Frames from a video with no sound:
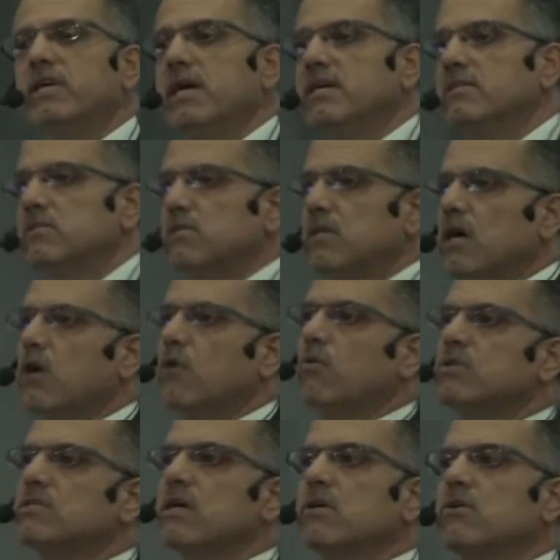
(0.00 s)
the end
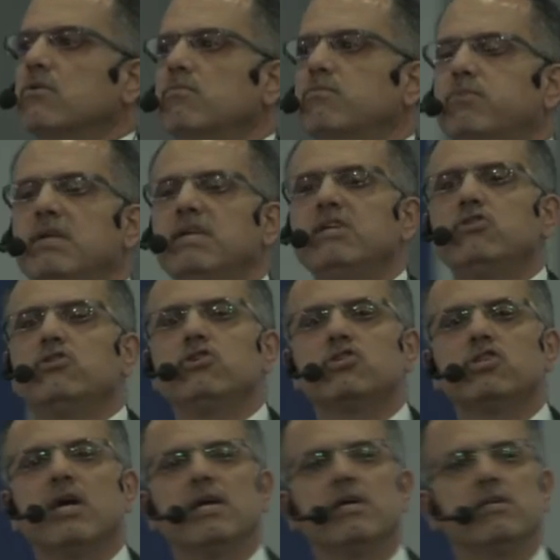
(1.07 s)
with a complete
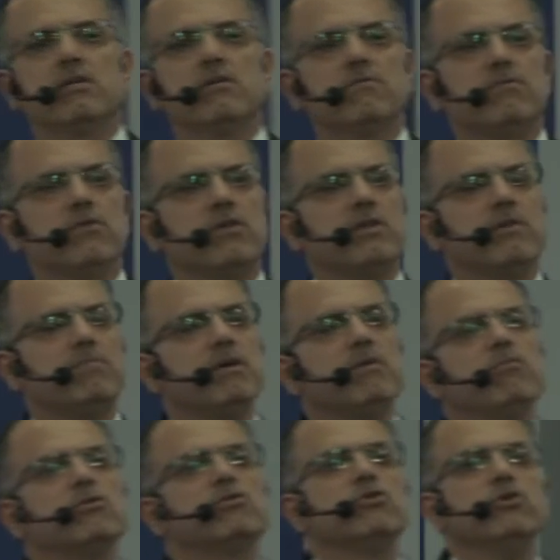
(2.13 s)
design for the
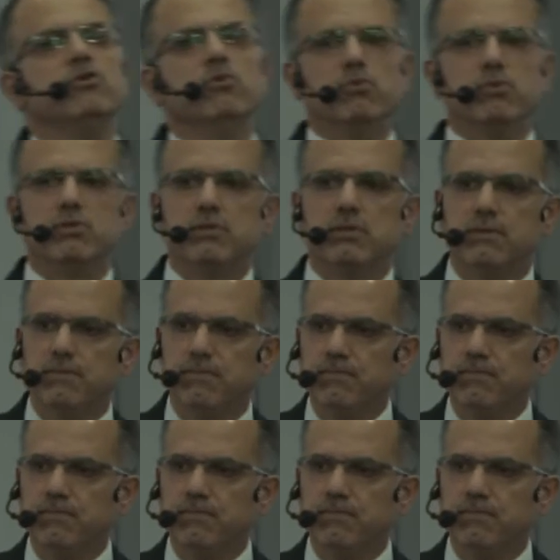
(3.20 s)
people to use.